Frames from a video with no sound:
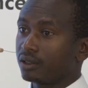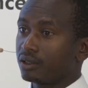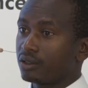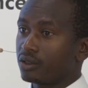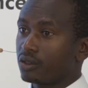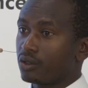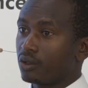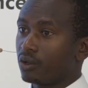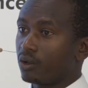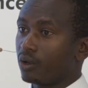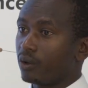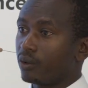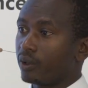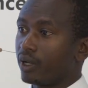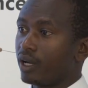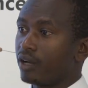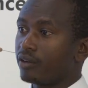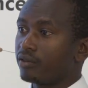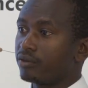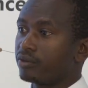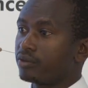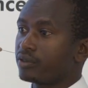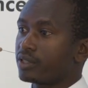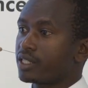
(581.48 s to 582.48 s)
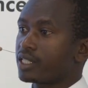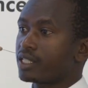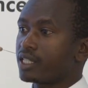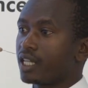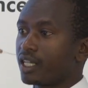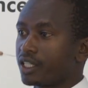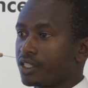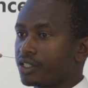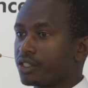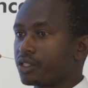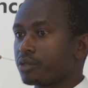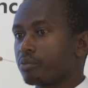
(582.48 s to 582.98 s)
So we have
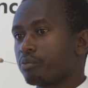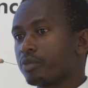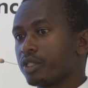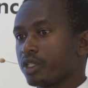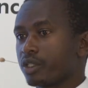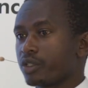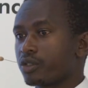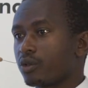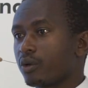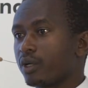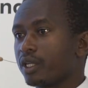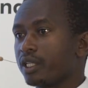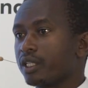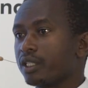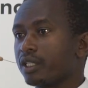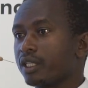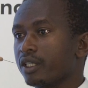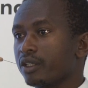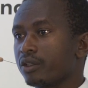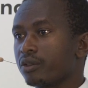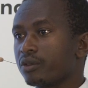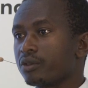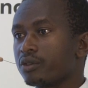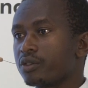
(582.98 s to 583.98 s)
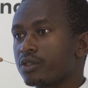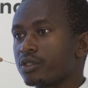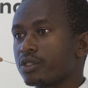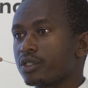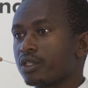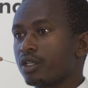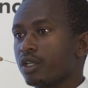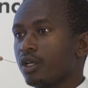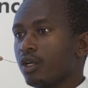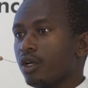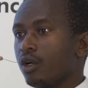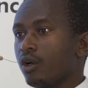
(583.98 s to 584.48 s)
starch being stored in the roots.
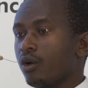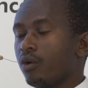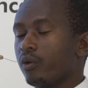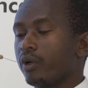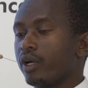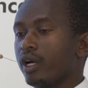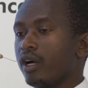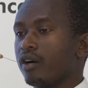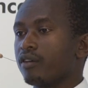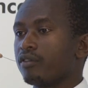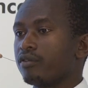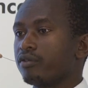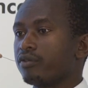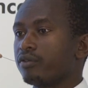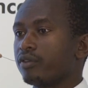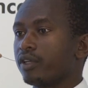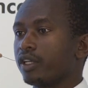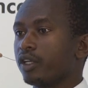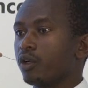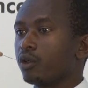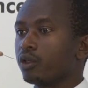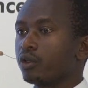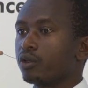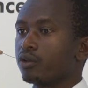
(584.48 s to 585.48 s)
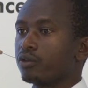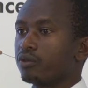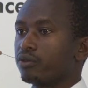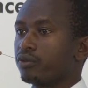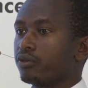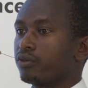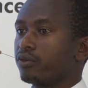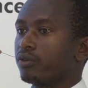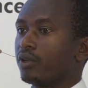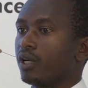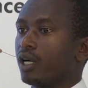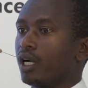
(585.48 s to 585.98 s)
We have a lot
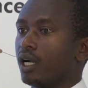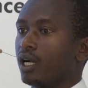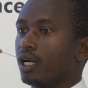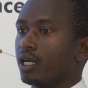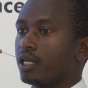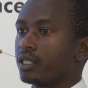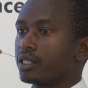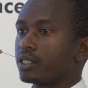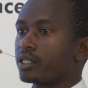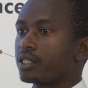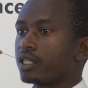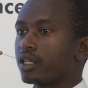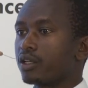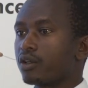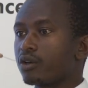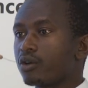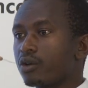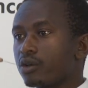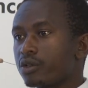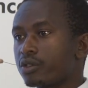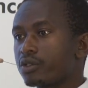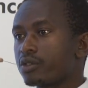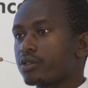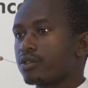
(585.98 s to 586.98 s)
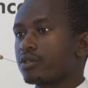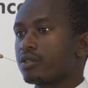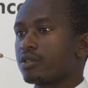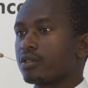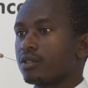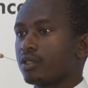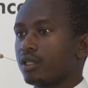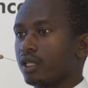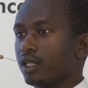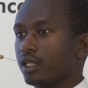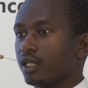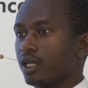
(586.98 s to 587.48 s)
of cellulose
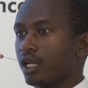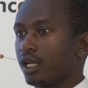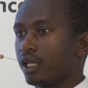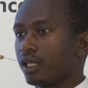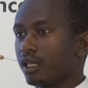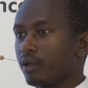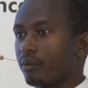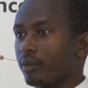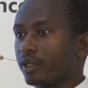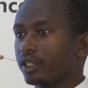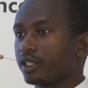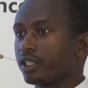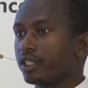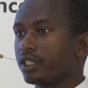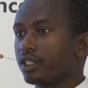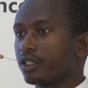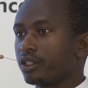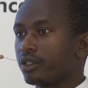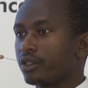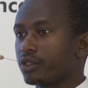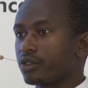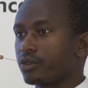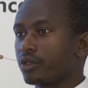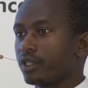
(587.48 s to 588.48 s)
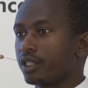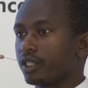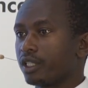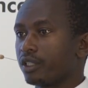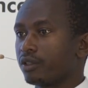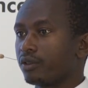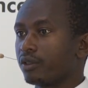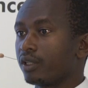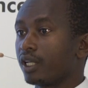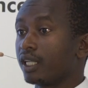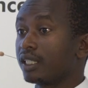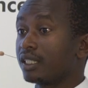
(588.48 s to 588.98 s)
and other materials
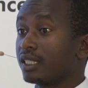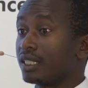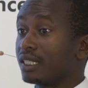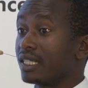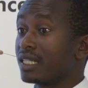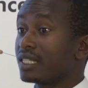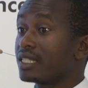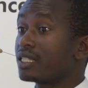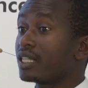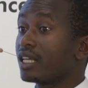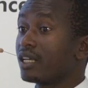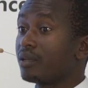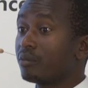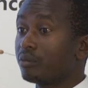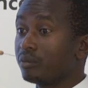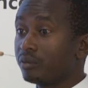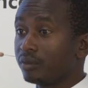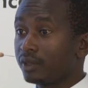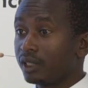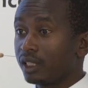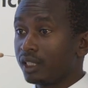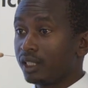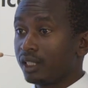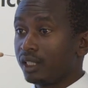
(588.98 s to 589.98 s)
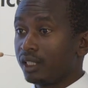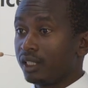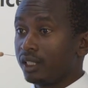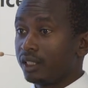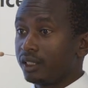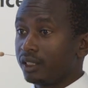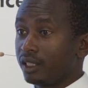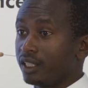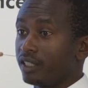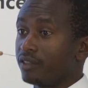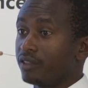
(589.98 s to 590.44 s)
related to that in the stem. the